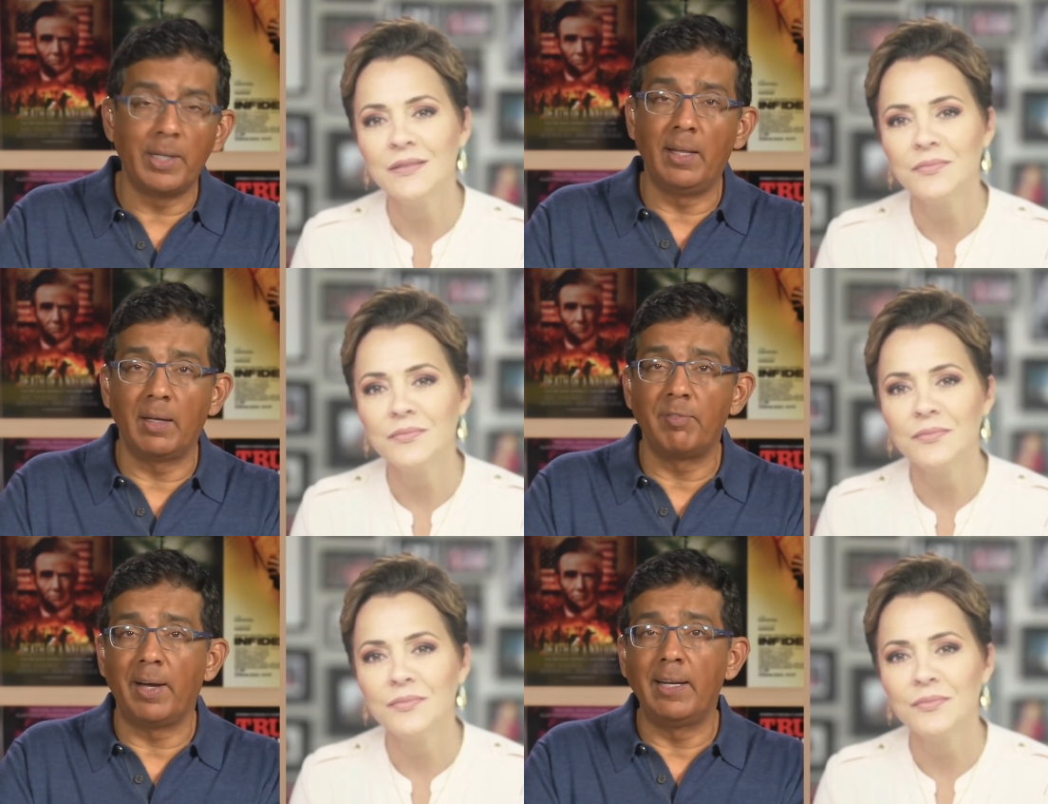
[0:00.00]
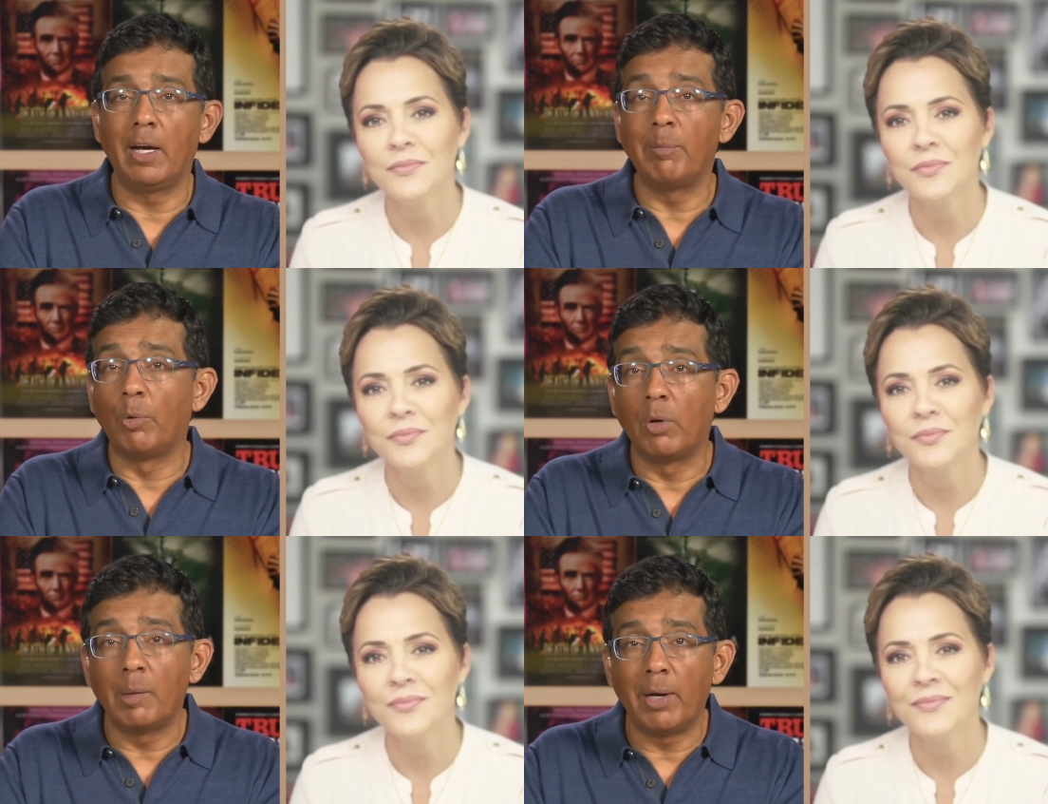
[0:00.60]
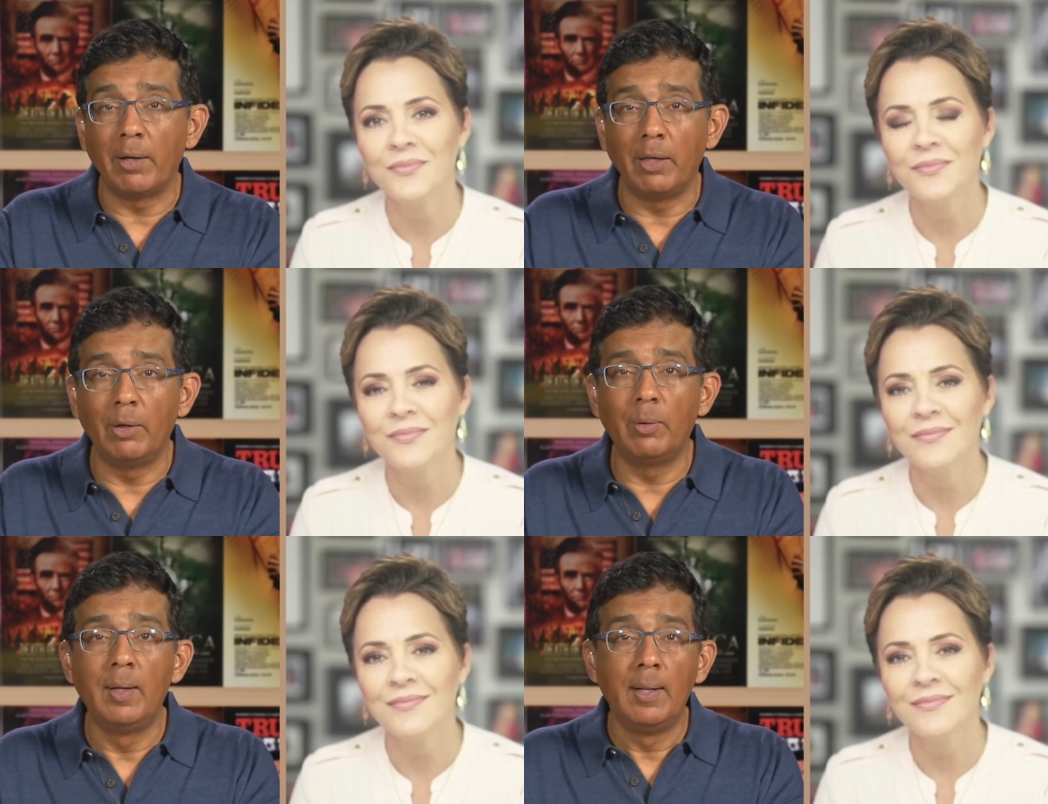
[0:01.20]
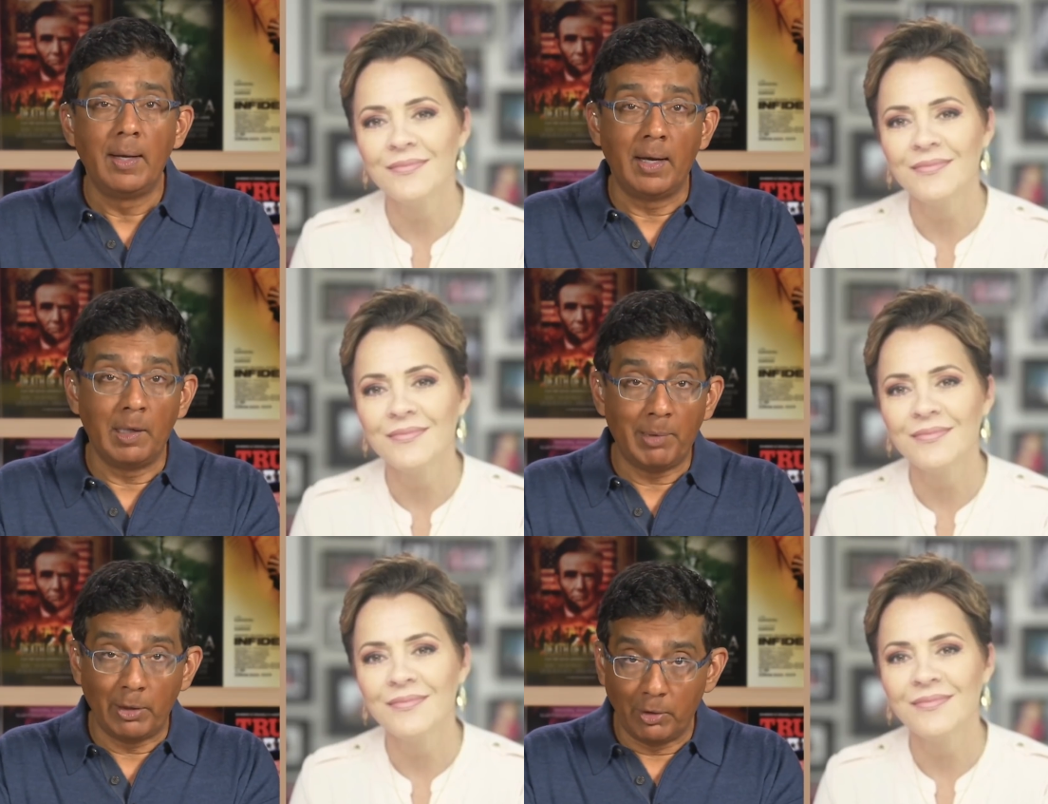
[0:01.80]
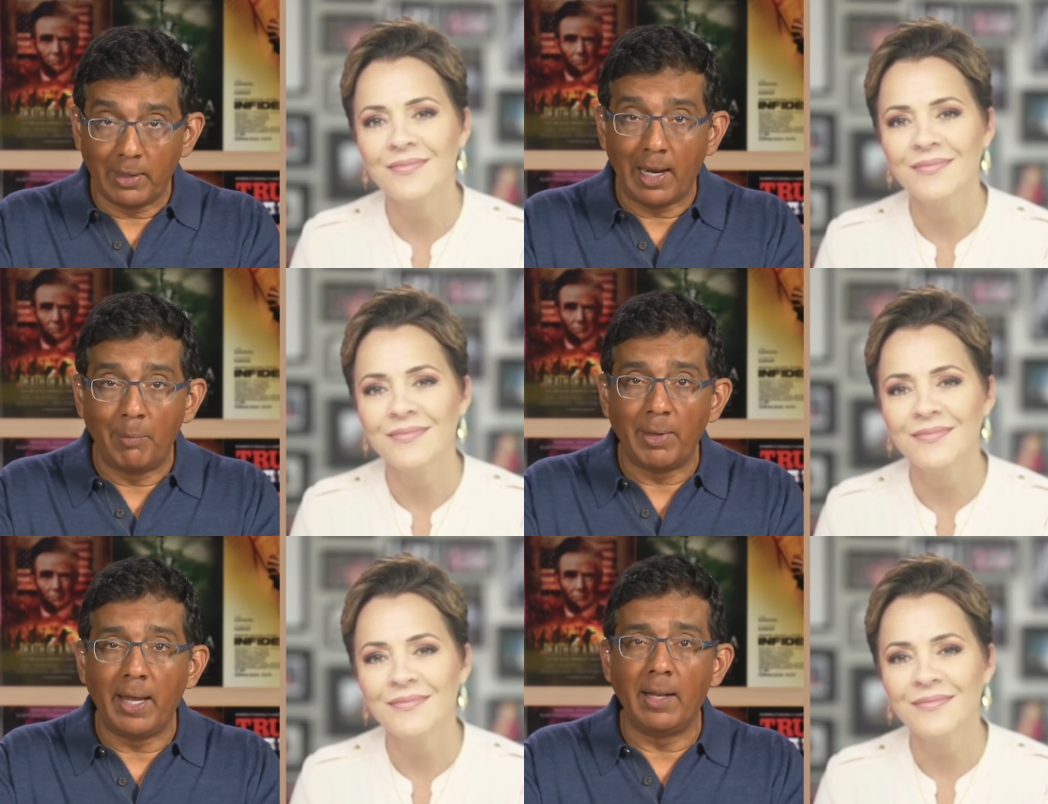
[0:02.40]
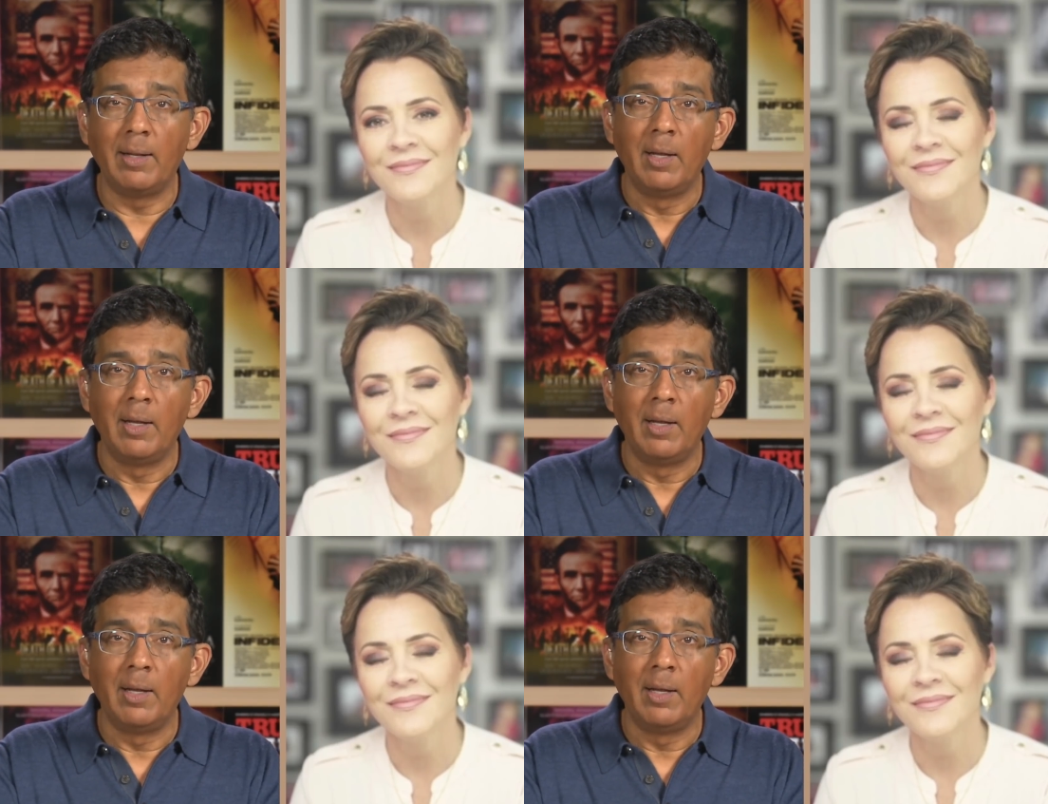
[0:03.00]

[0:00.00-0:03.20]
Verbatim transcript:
Speaker 1: they can find out more about you and about your campaign.